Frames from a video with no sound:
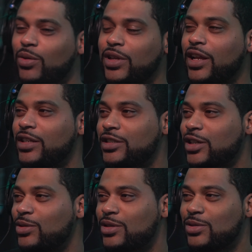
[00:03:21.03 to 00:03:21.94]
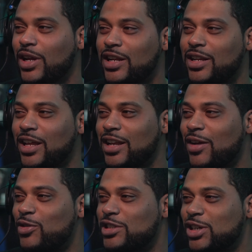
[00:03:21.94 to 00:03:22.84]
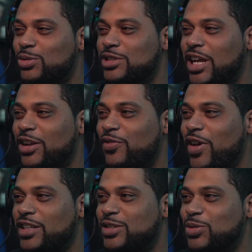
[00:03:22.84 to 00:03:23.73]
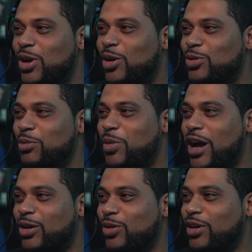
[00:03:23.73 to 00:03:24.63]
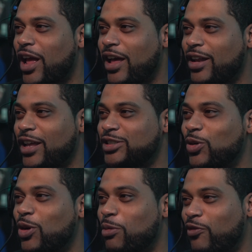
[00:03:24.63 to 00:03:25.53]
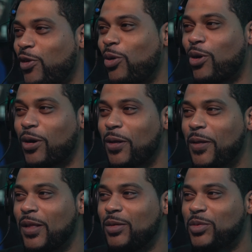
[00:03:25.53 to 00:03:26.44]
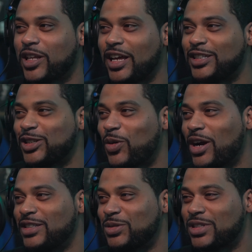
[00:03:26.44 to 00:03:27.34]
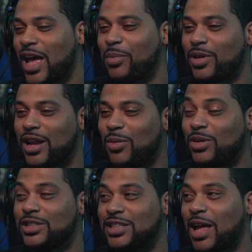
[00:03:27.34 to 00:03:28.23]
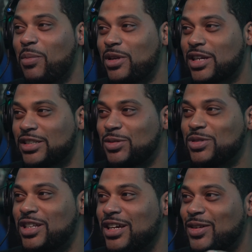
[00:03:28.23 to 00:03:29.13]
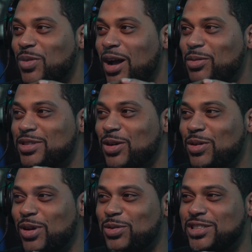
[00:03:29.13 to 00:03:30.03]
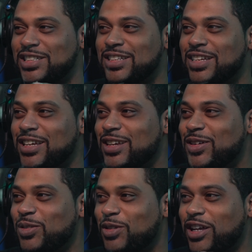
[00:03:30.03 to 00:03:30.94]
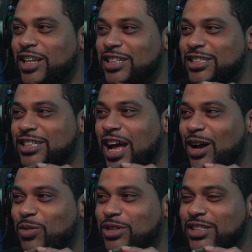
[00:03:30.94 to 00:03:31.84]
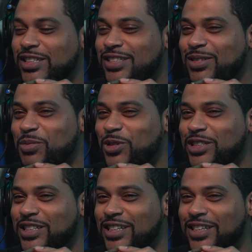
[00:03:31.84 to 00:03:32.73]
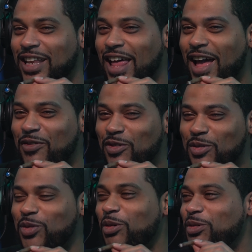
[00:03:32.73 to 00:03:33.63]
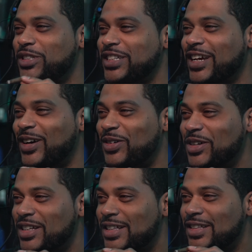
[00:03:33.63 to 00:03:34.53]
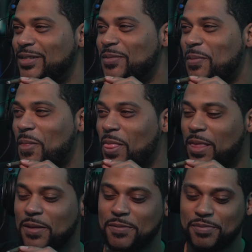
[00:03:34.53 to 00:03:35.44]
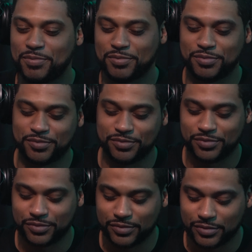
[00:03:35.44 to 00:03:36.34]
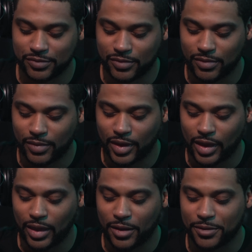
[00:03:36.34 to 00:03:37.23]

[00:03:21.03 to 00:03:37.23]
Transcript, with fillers: know what they didn't show too. They they never showed Jada face through the whole debacle of that. They showed her before, but they ain't show her as it was happening. I want to see that bitch how she was looking while yeah. it was going on. Was she looking at shock? Was she was she laughing? What was she all? I don't see that nigga get up from the seat.